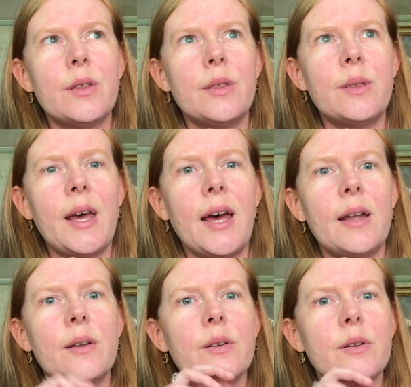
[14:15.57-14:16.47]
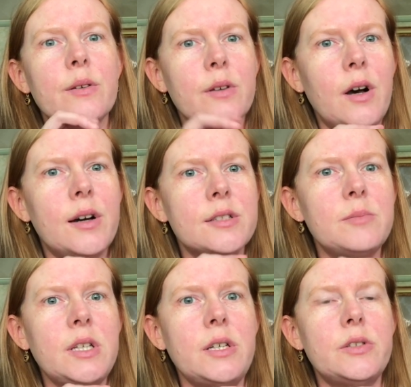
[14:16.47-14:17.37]
that caused
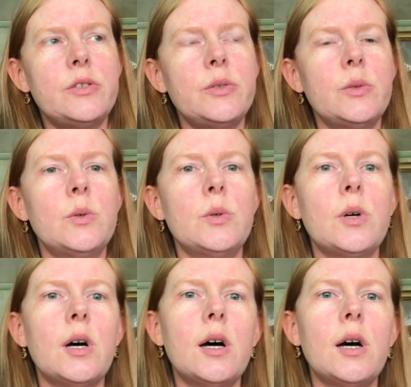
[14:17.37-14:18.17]
me to